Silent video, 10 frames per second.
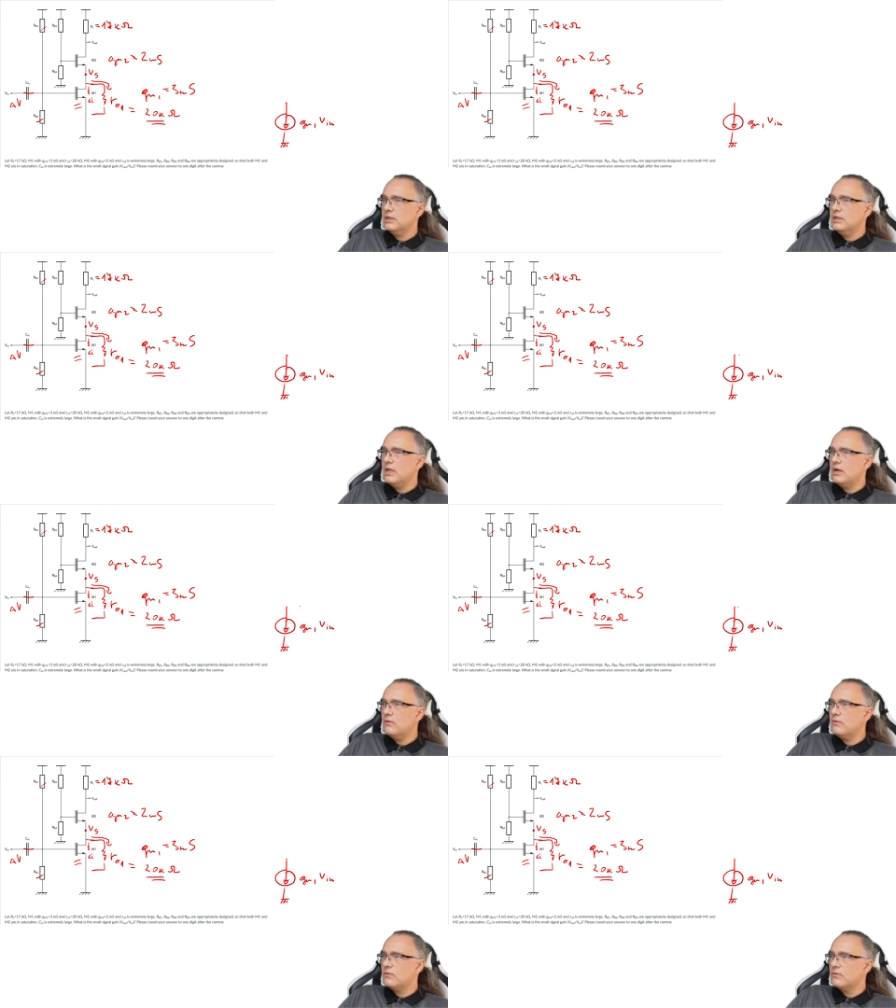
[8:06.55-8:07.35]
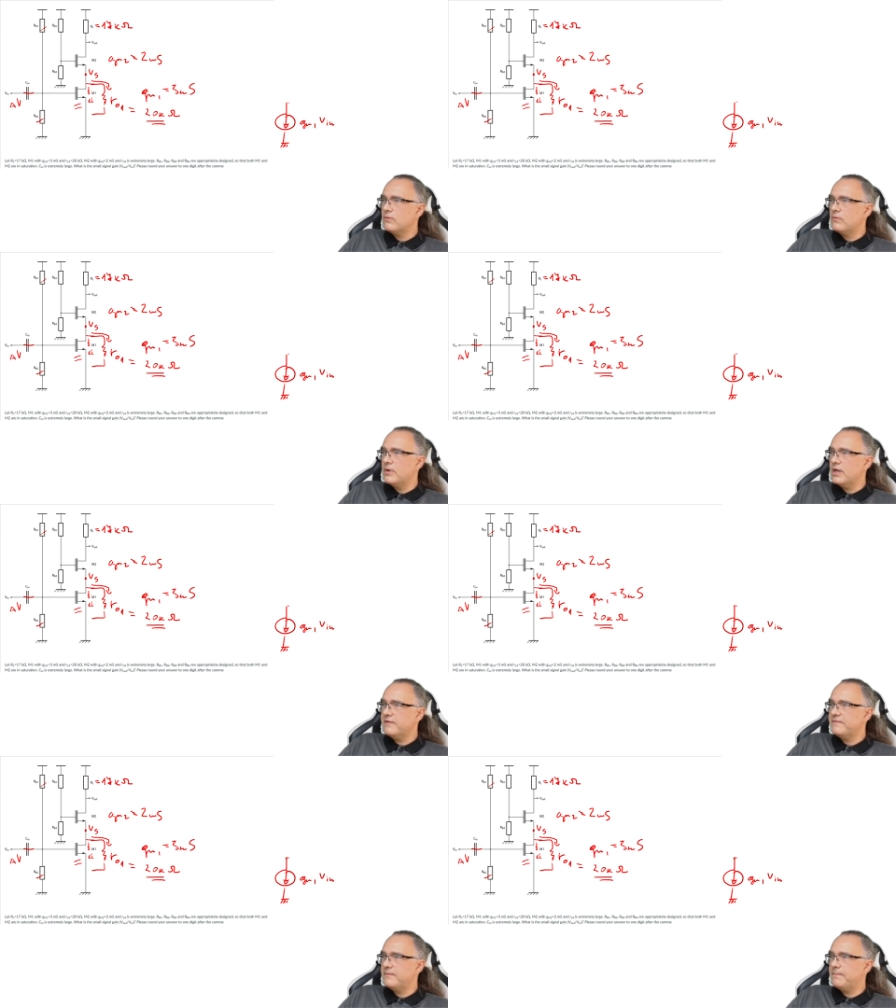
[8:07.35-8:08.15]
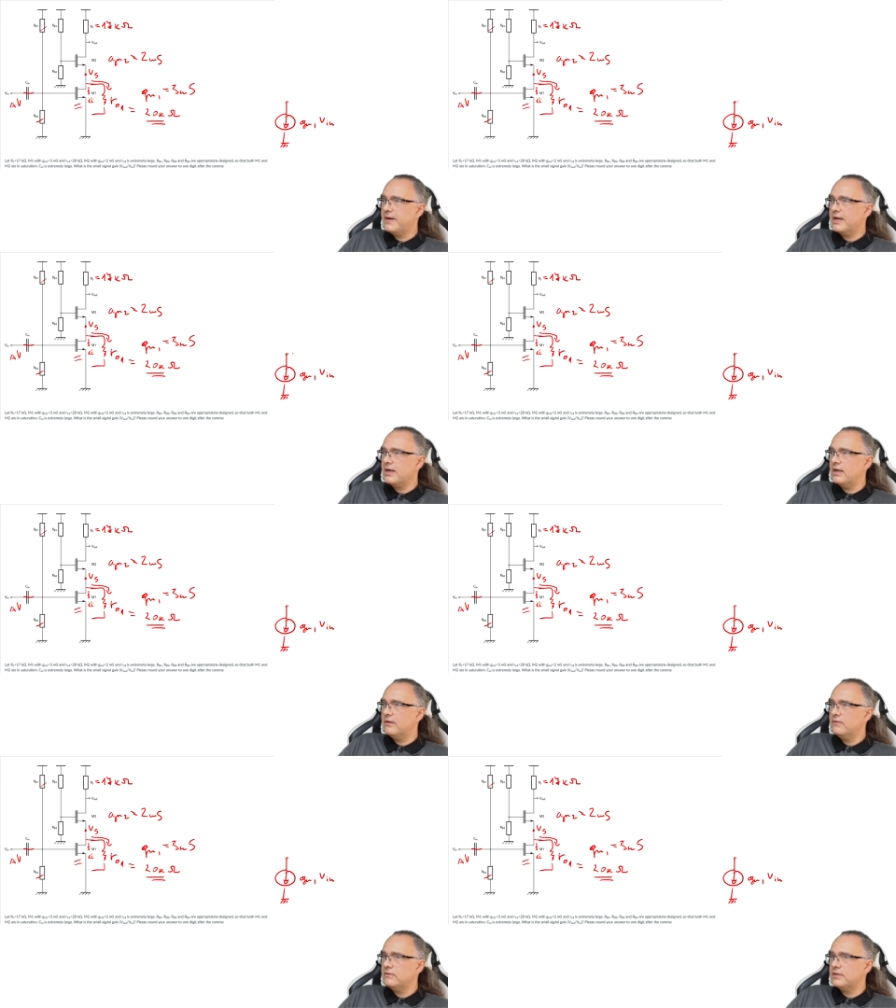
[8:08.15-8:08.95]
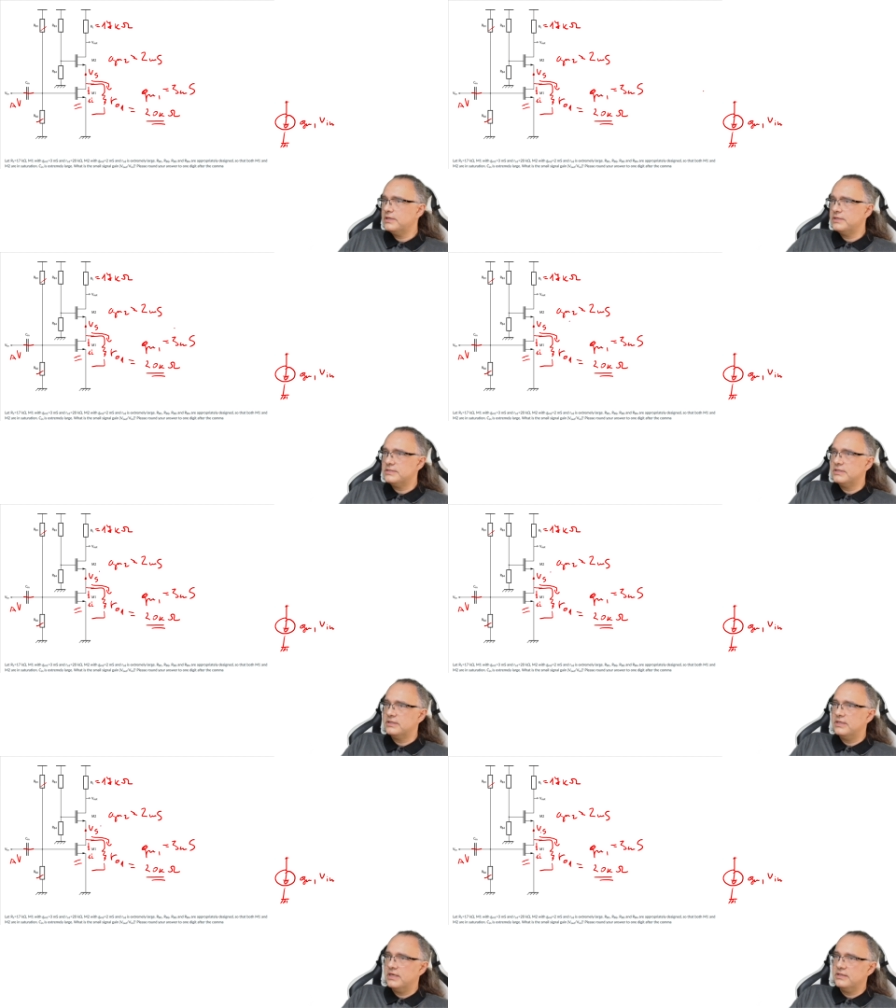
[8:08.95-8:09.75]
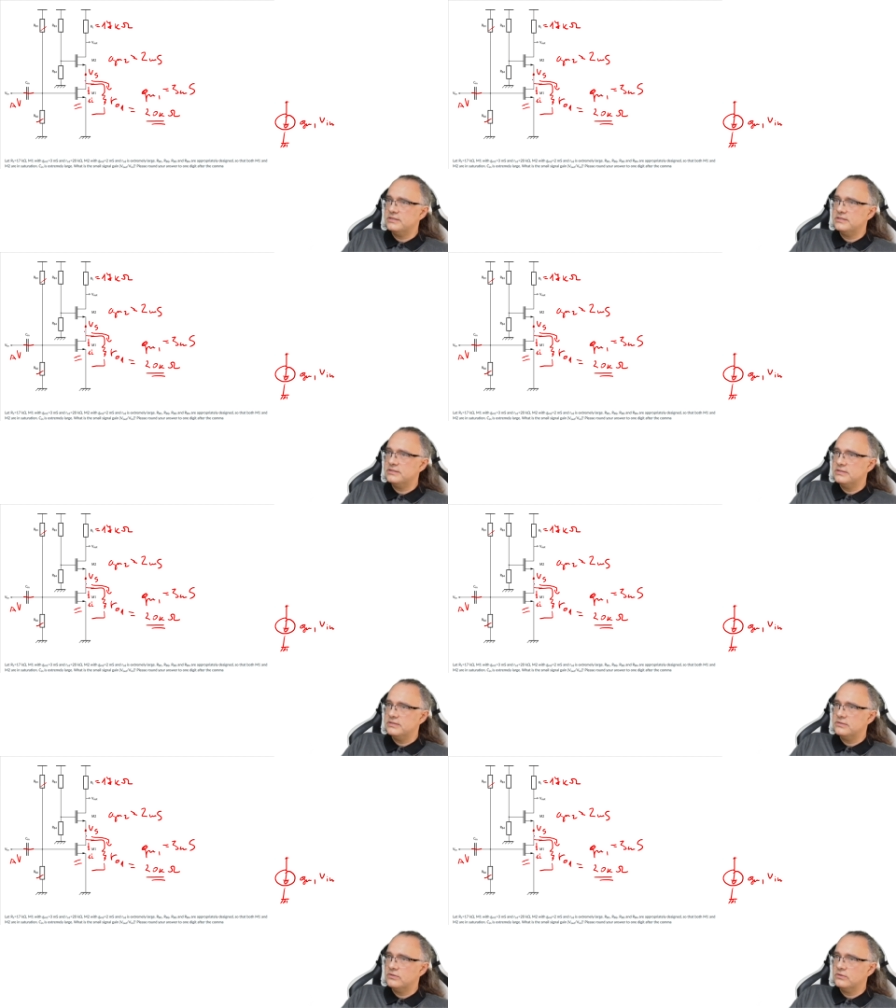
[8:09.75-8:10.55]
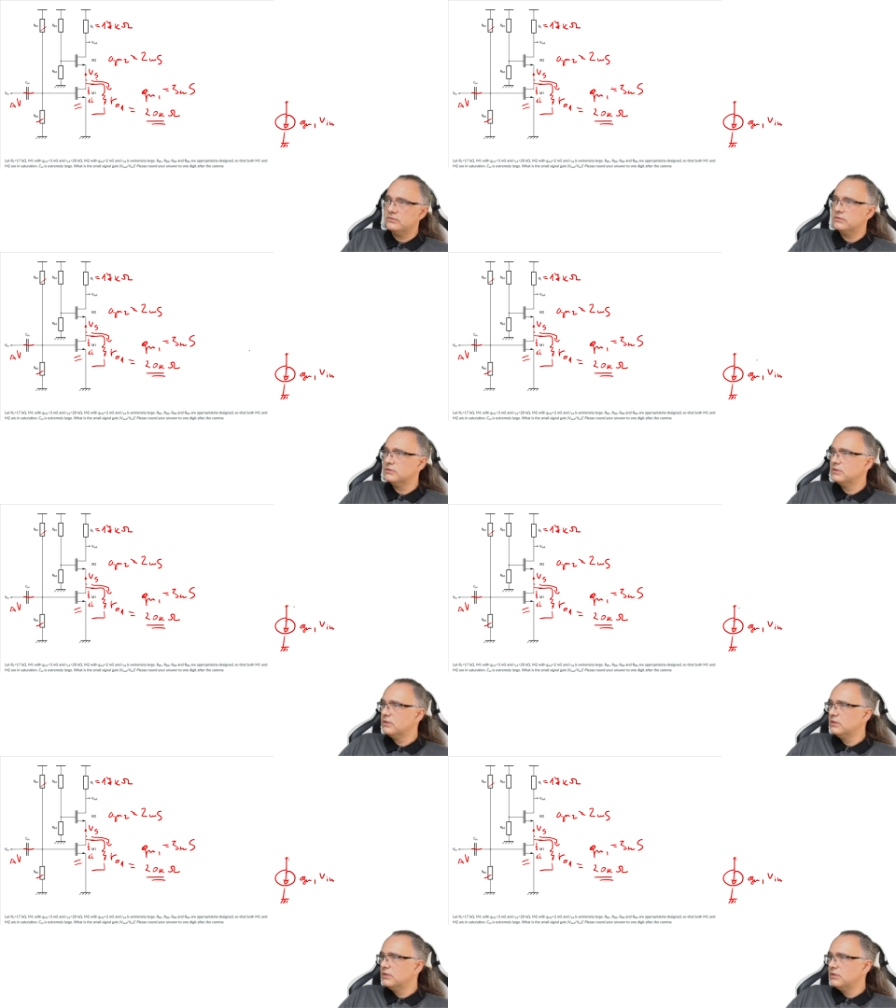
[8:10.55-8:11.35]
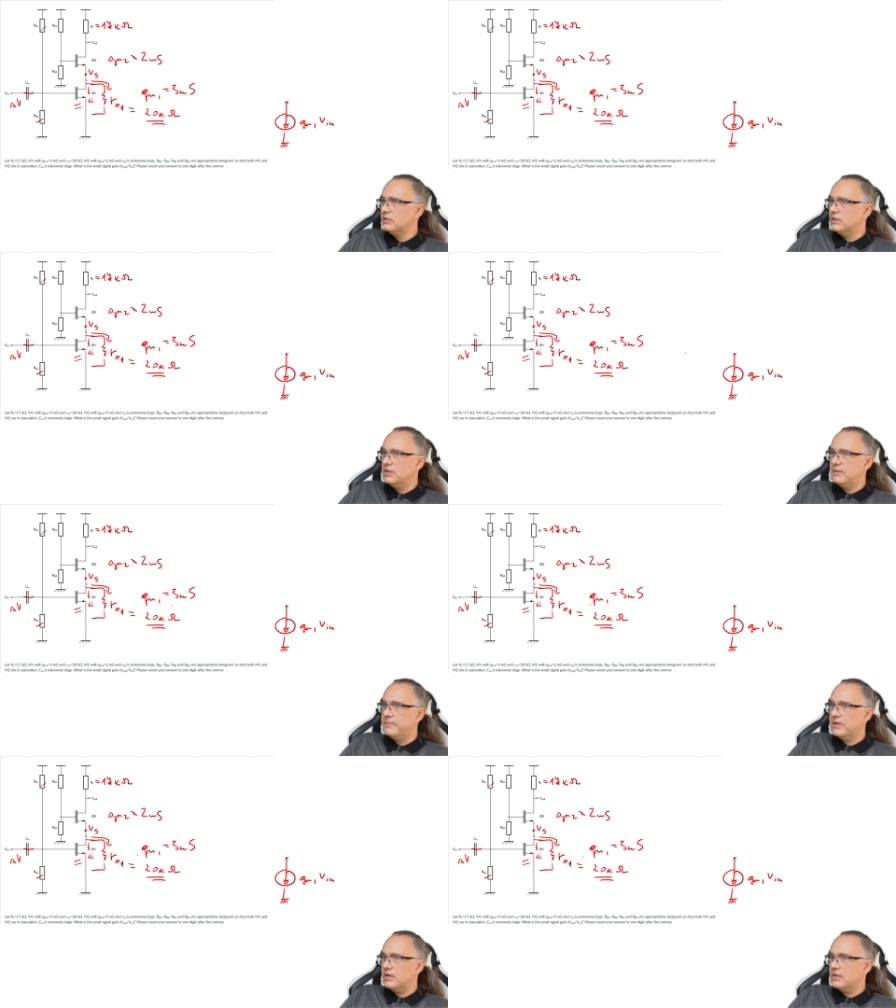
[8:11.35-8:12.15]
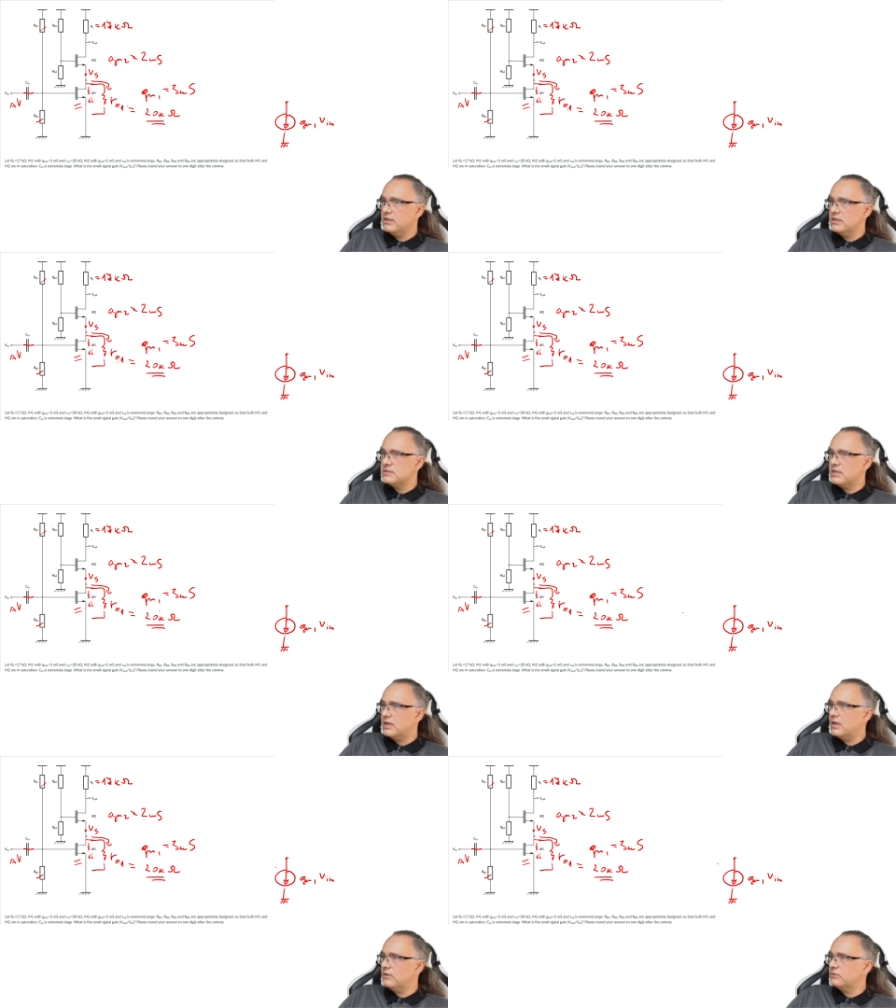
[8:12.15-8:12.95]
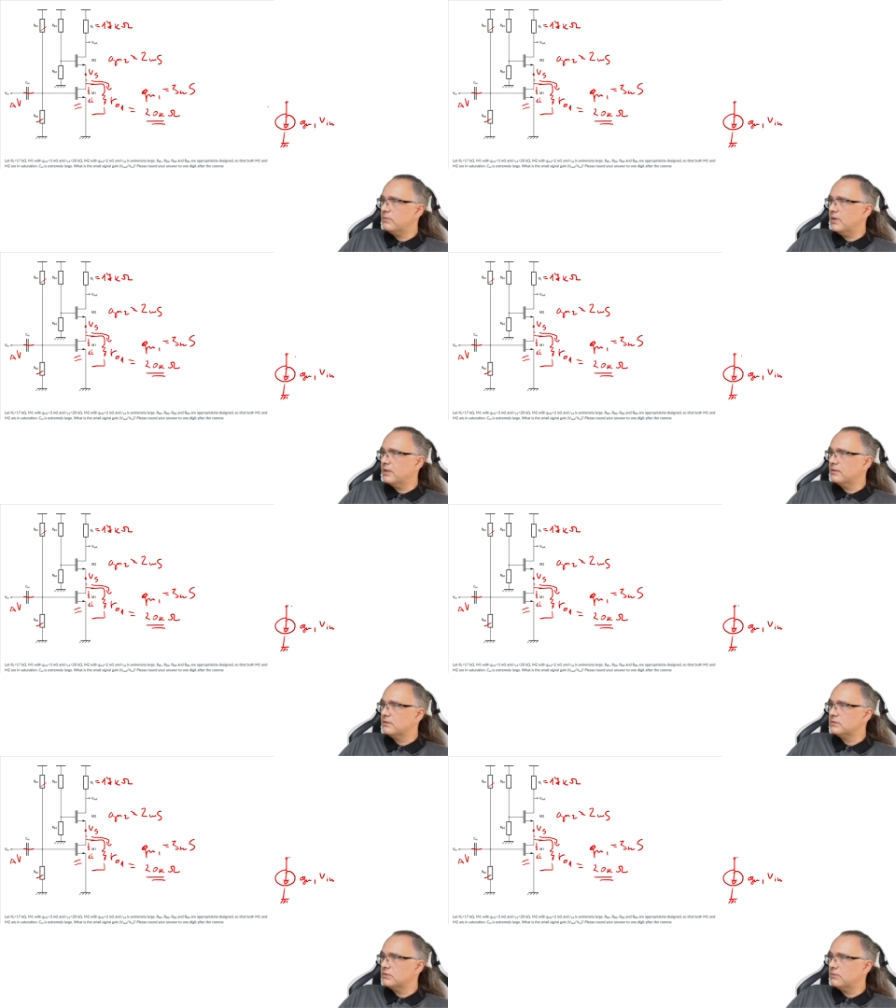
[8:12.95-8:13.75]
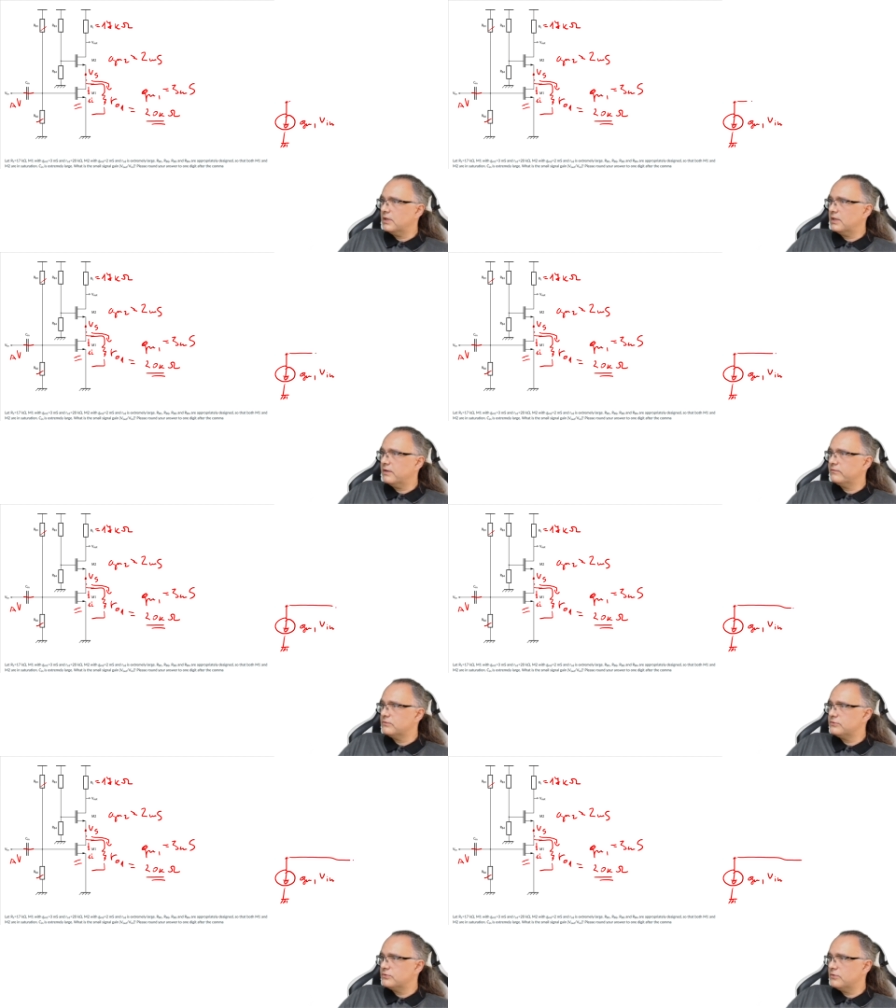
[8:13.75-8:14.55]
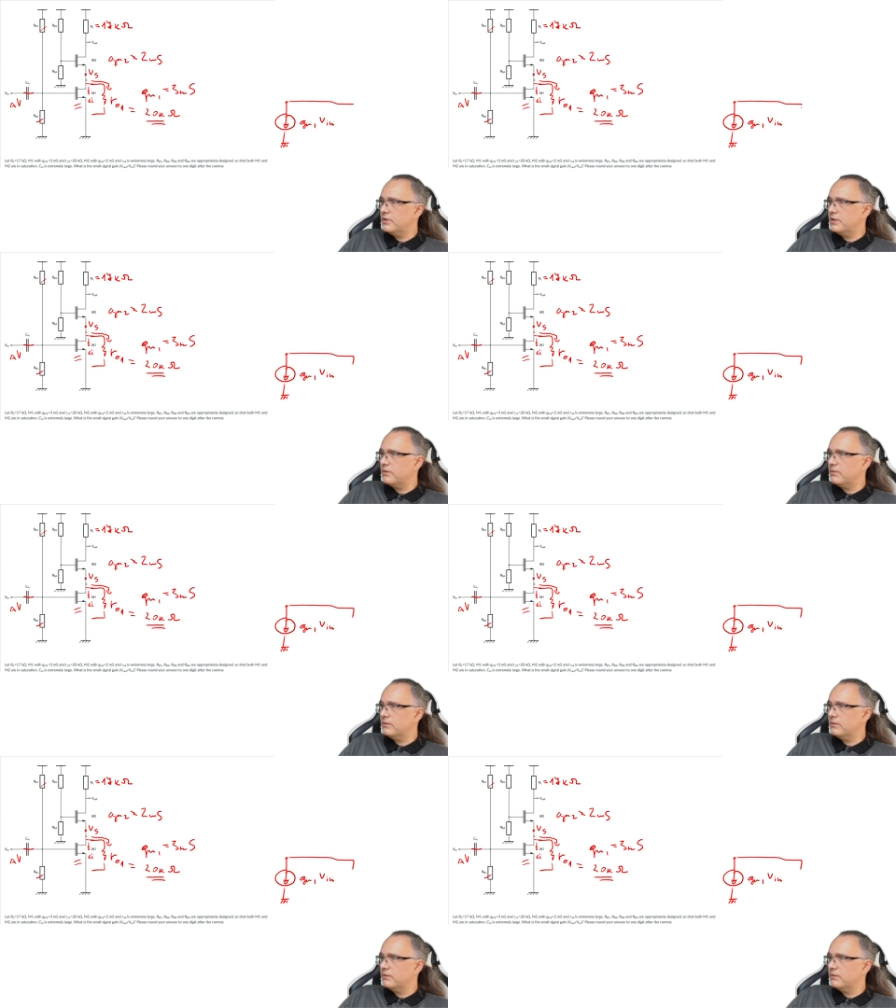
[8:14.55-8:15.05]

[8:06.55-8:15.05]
Now we have in parallel, here is the drain, this is this node, and in parallel is R out 1. So I have to draw R1 1,